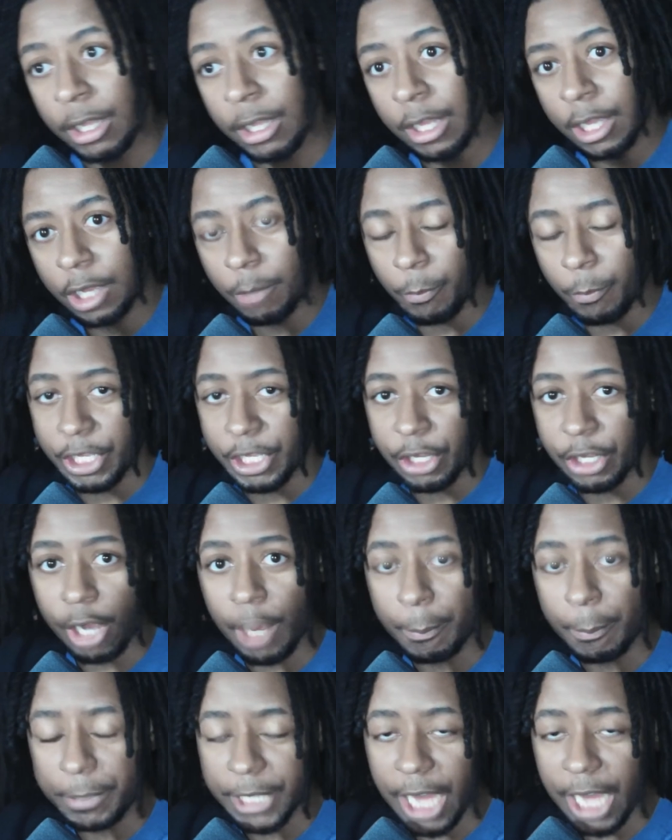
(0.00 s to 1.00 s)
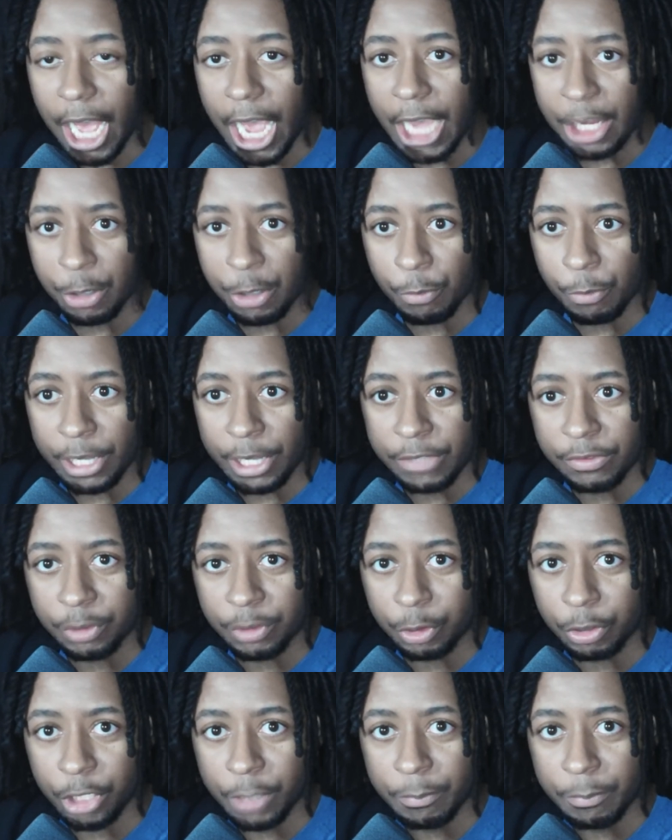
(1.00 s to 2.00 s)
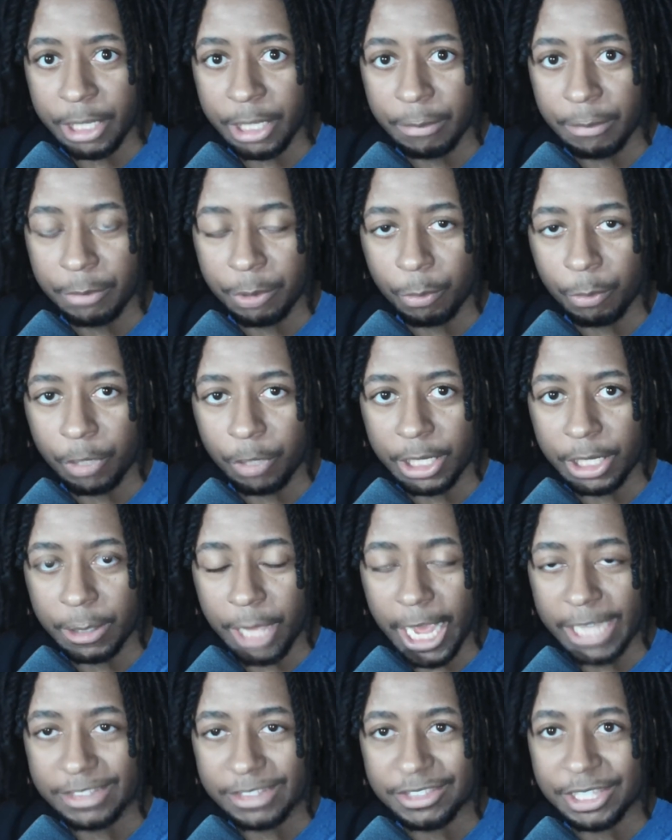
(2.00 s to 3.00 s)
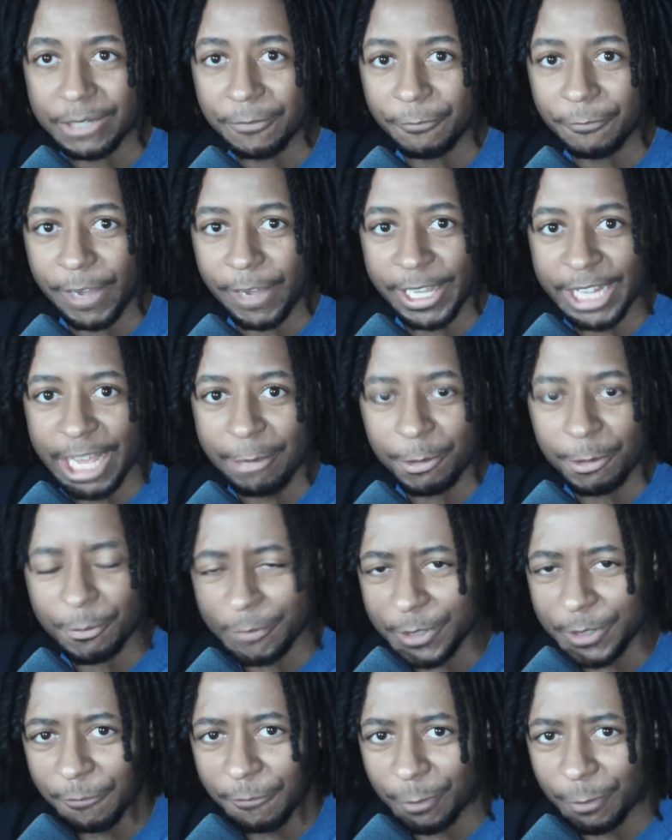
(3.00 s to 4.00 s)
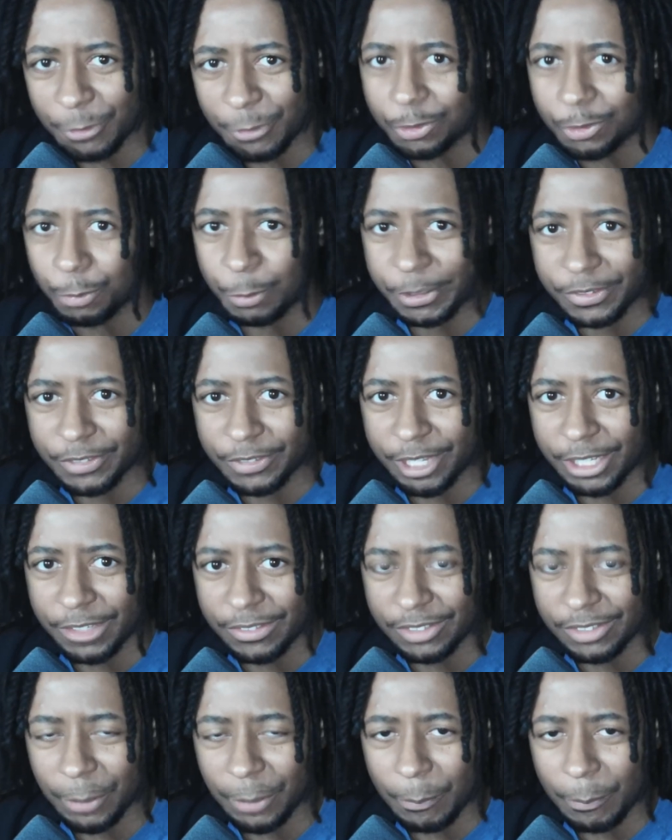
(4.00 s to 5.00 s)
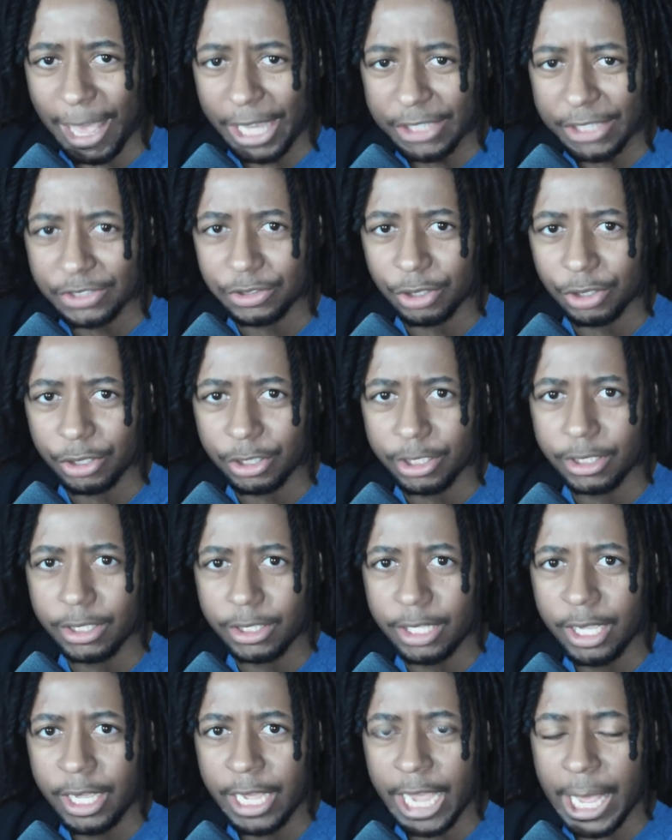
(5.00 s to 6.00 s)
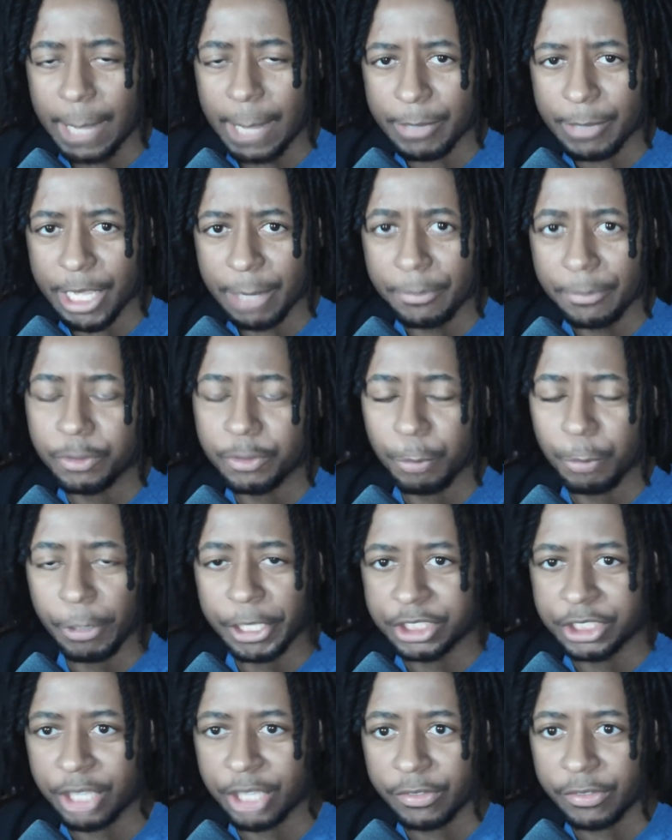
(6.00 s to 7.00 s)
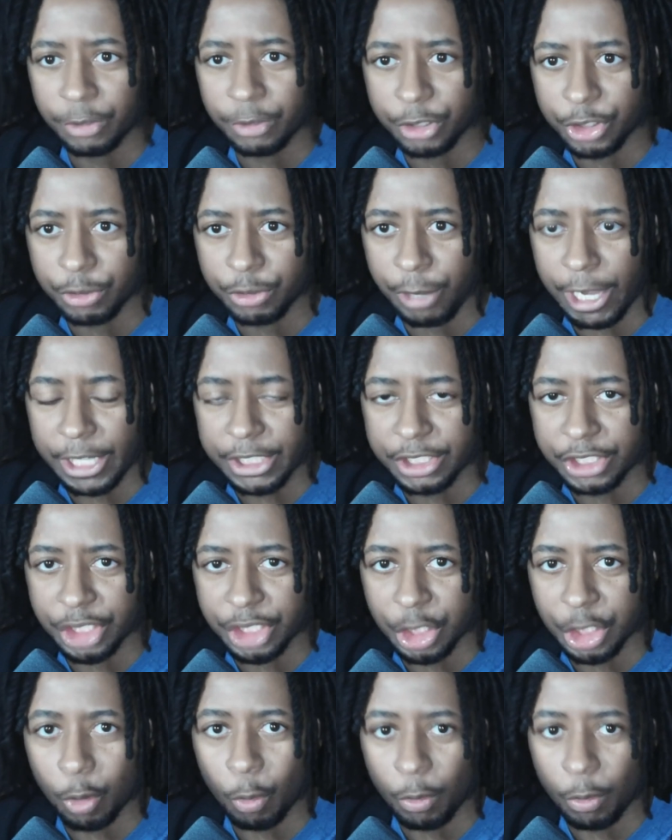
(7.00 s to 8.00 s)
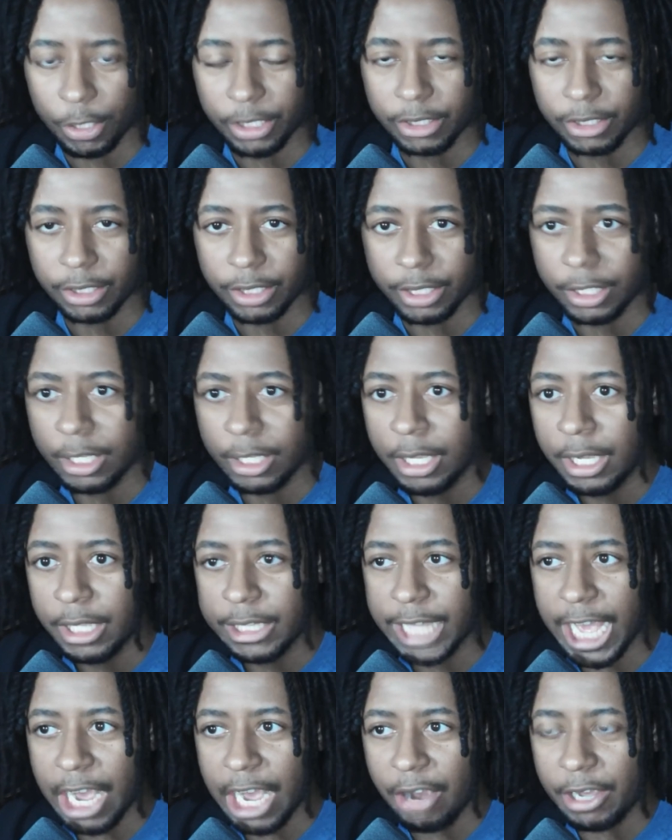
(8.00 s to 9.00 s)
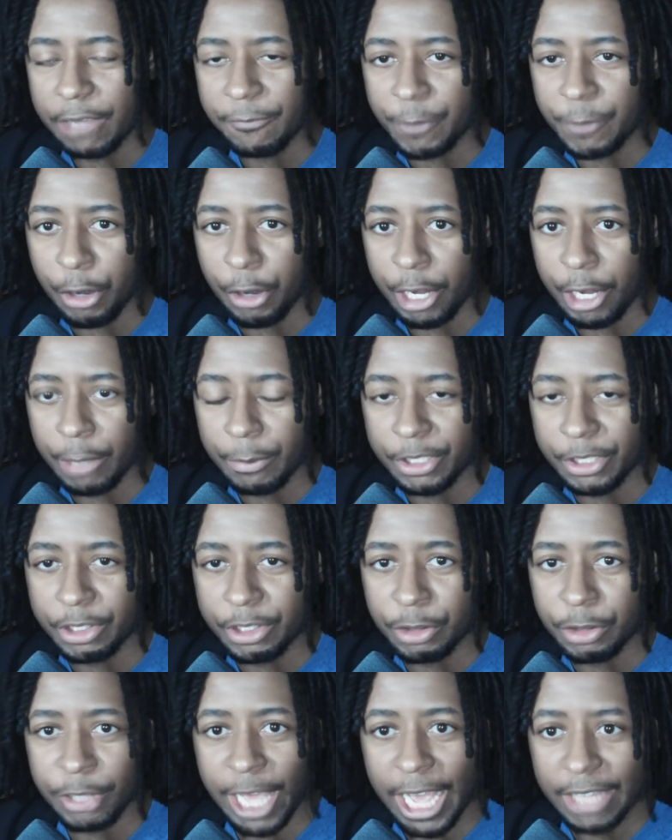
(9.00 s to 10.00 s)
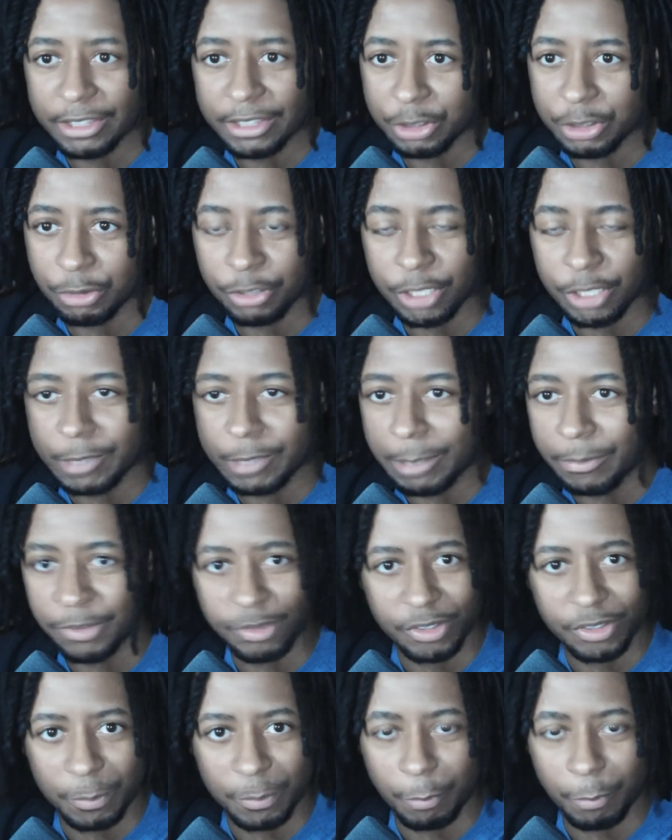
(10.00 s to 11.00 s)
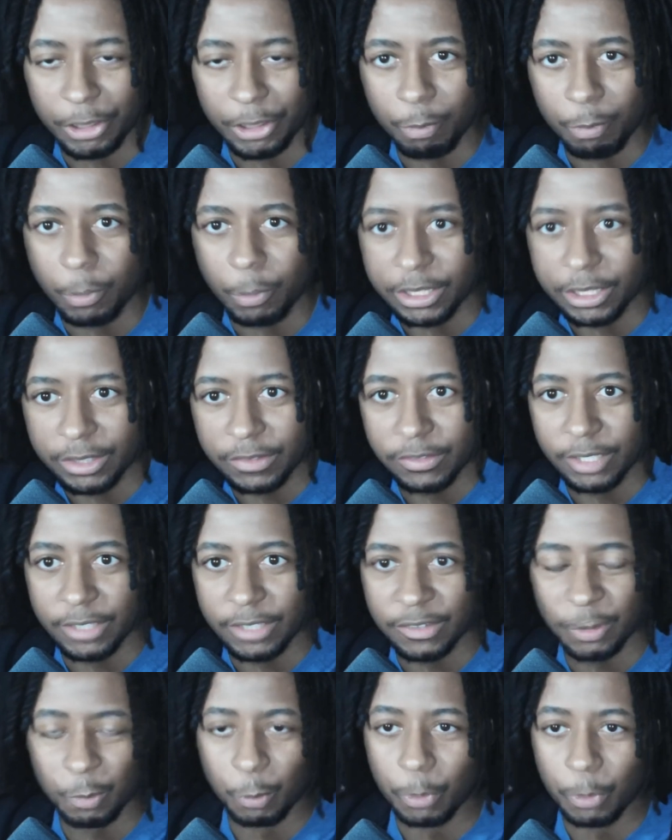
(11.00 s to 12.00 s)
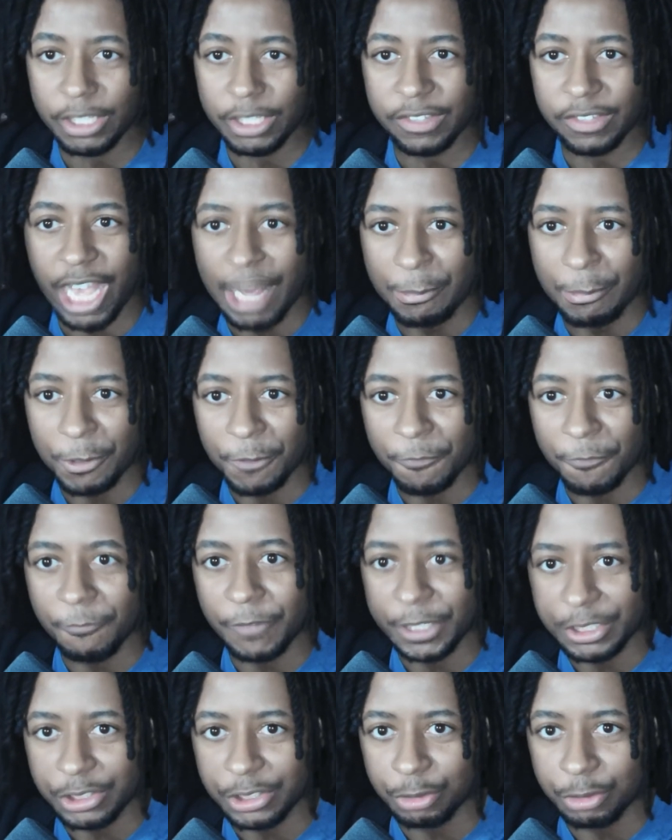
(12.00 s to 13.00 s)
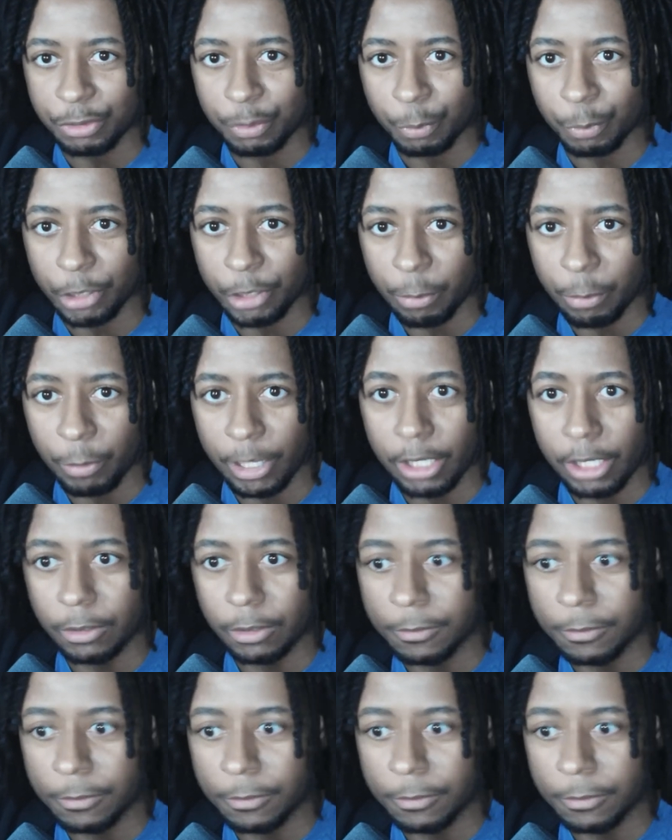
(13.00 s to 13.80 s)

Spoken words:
When you're up in the higher ranks, you're going to be able to want to identify that within the first 3 seconds of the match starting and be able to adjust your strategy accordingly. Now, if you're able to do that, then you're going to be able to exploit the weaknesses and really time your finishers really well.